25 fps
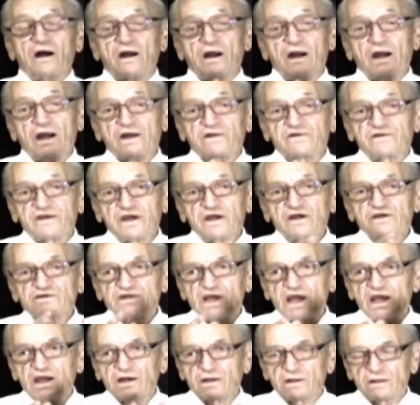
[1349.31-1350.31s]
It is
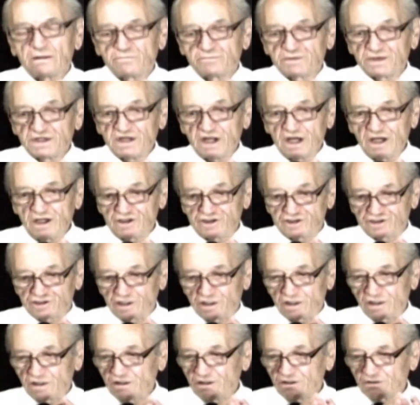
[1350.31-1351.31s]
a
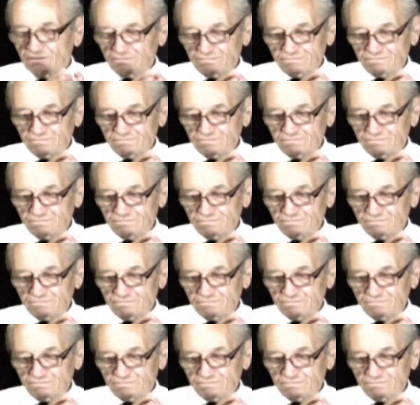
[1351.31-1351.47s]
combination